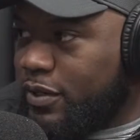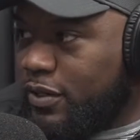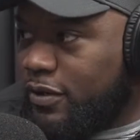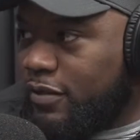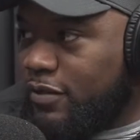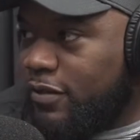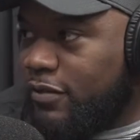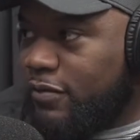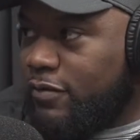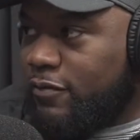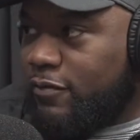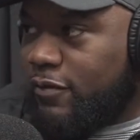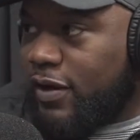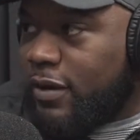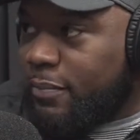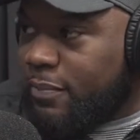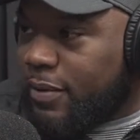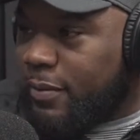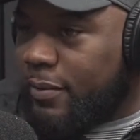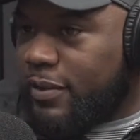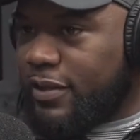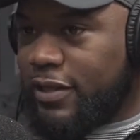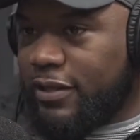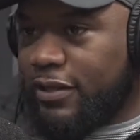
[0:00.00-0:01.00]
with the
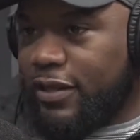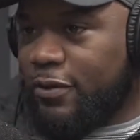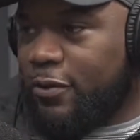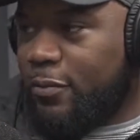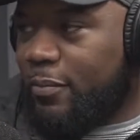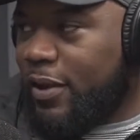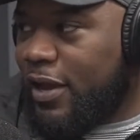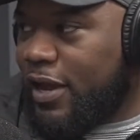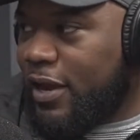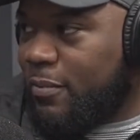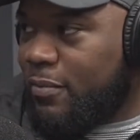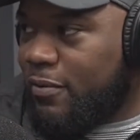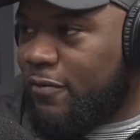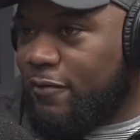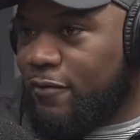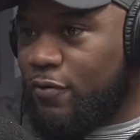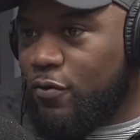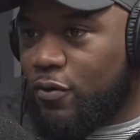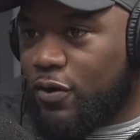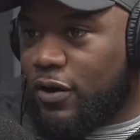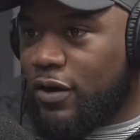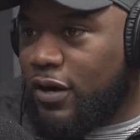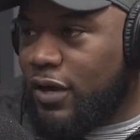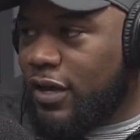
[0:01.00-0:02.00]
rent payment that they were paying
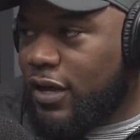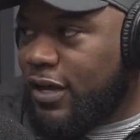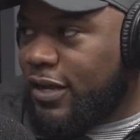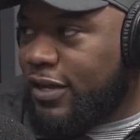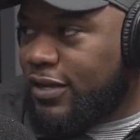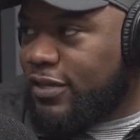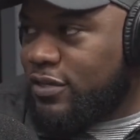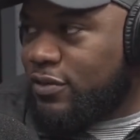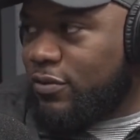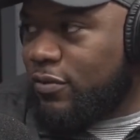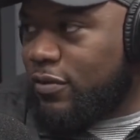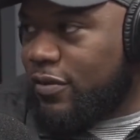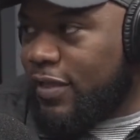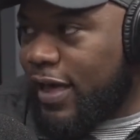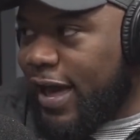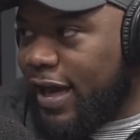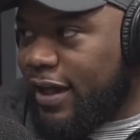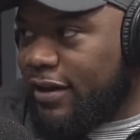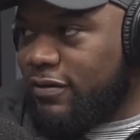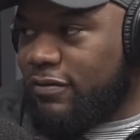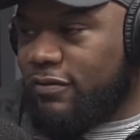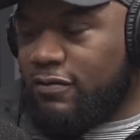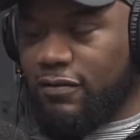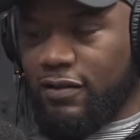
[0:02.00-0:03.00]
before. So
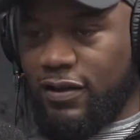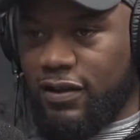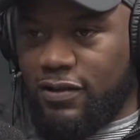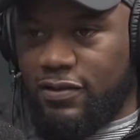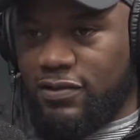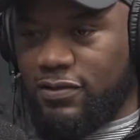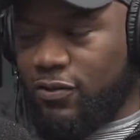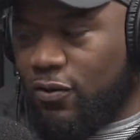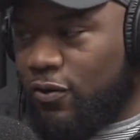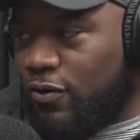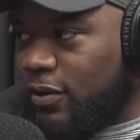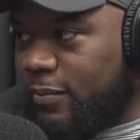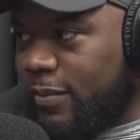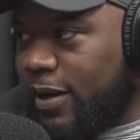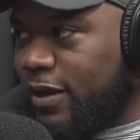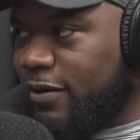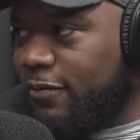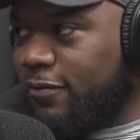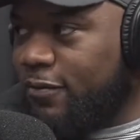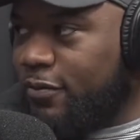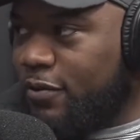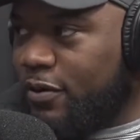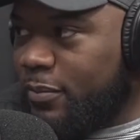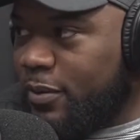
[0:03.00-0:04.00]
that it's all
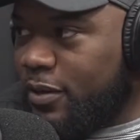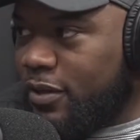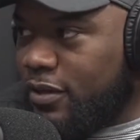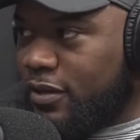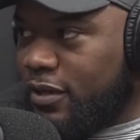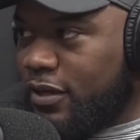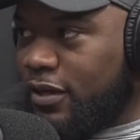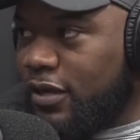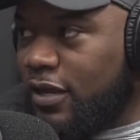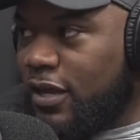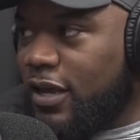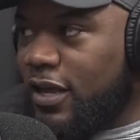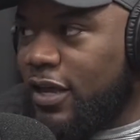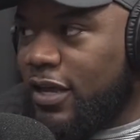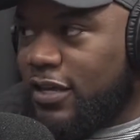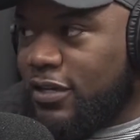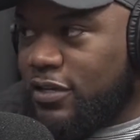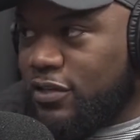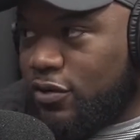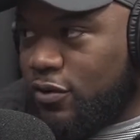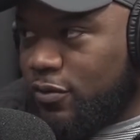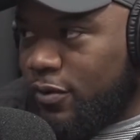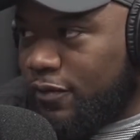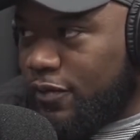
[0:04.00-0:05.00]
about affordability.
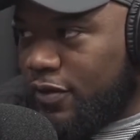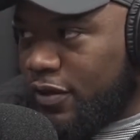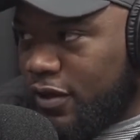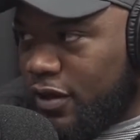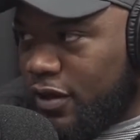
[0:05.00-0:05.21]
So if